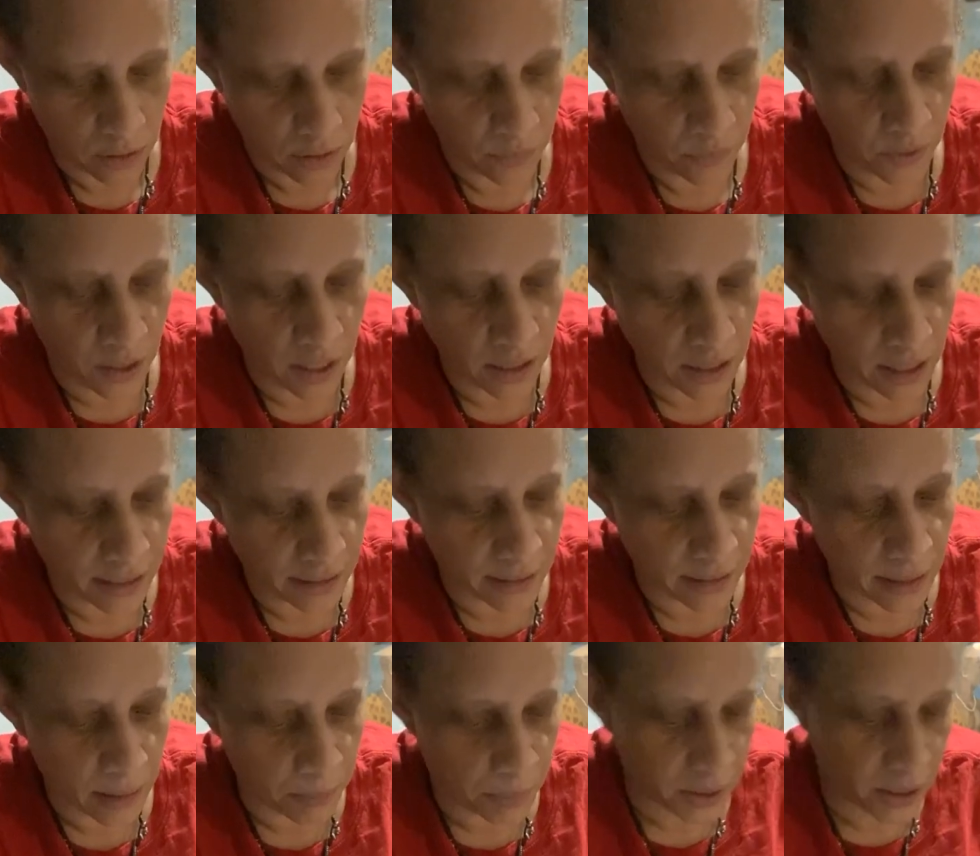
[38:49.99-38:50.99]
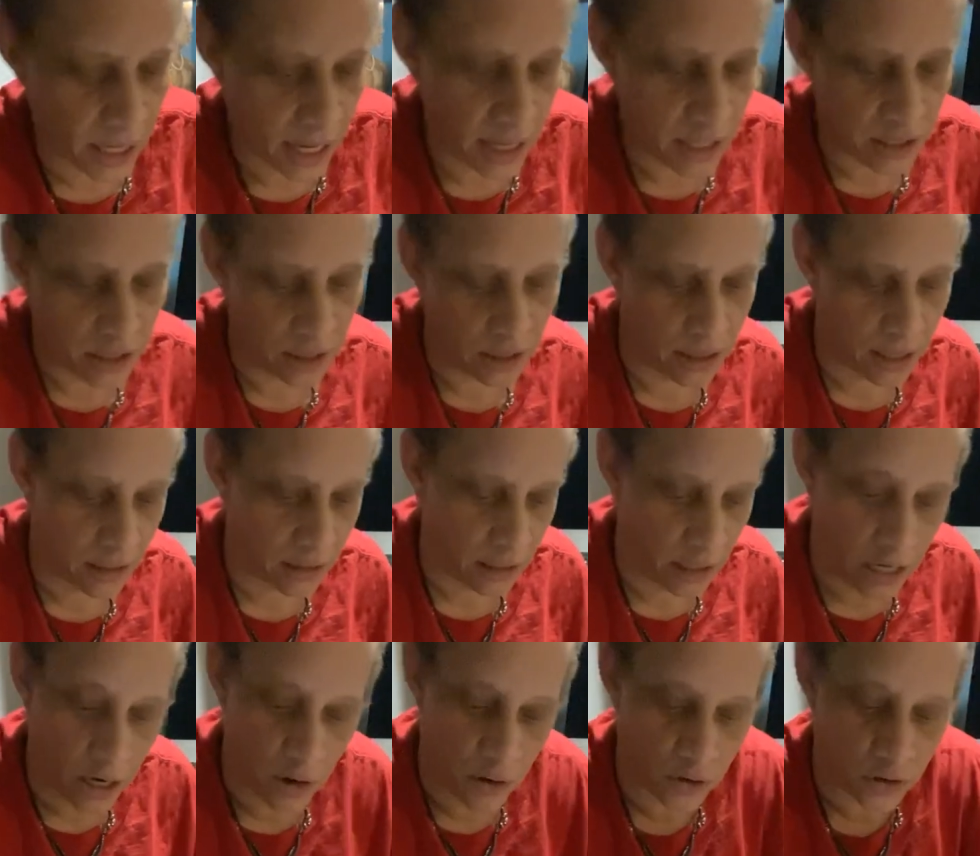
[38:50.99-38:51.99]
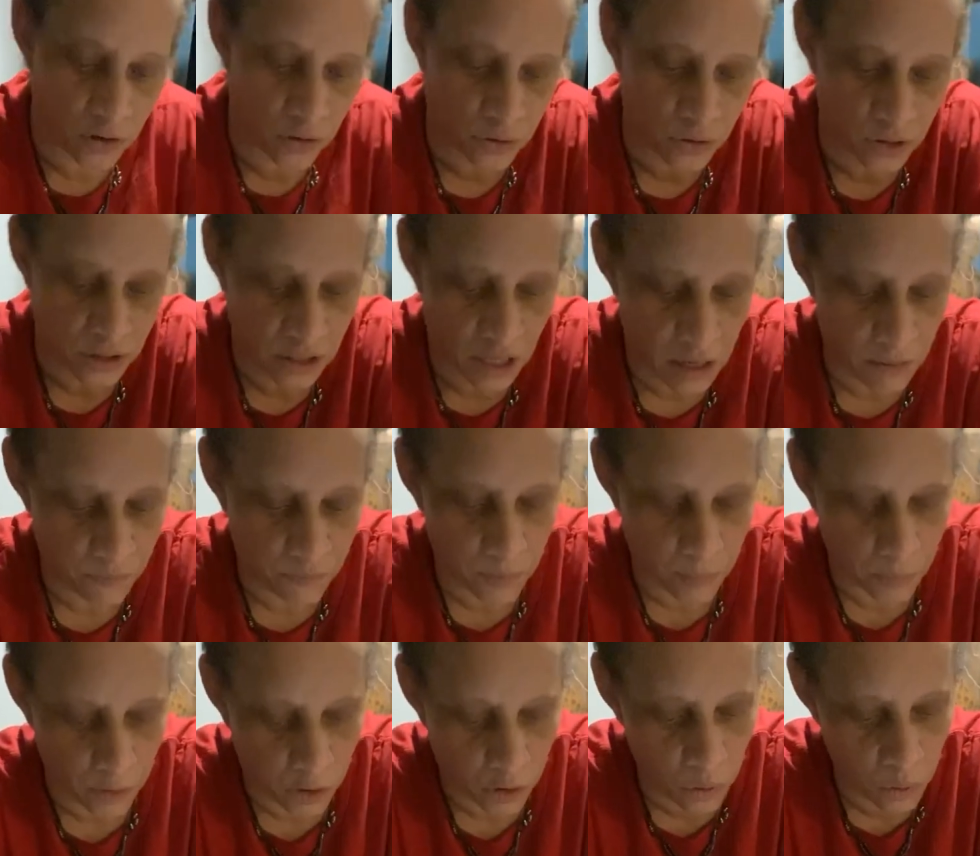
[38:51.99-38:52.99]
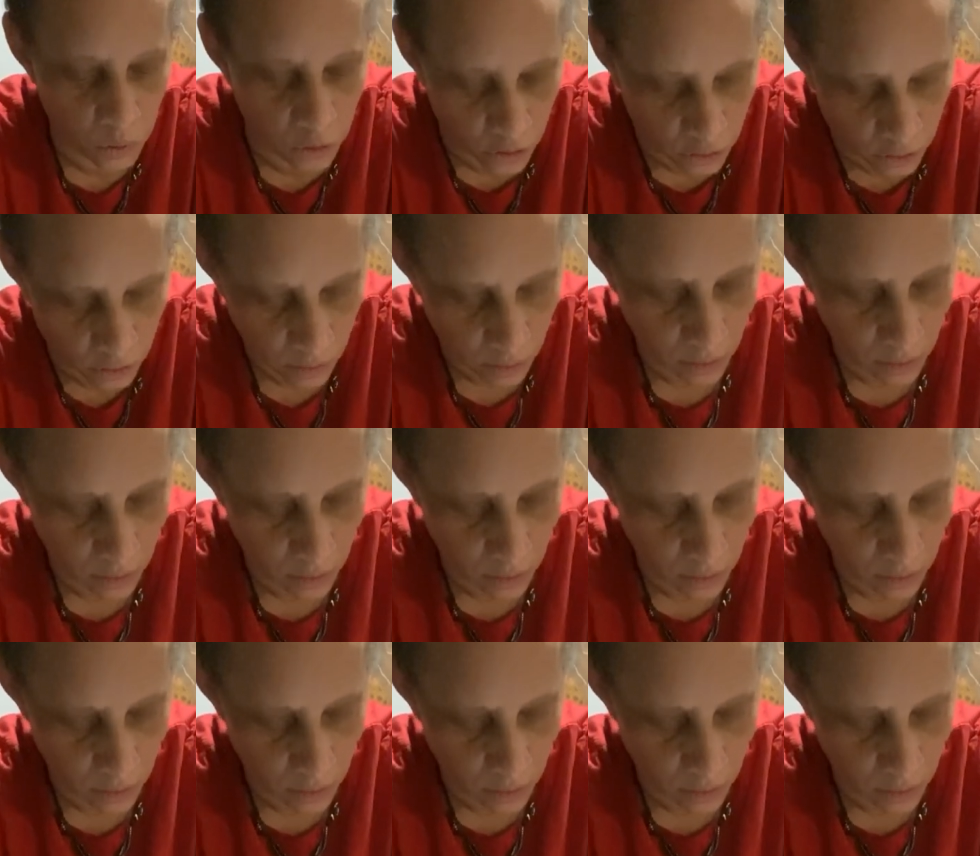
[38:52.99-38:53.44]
They like the implication that the characters escaped from the cooler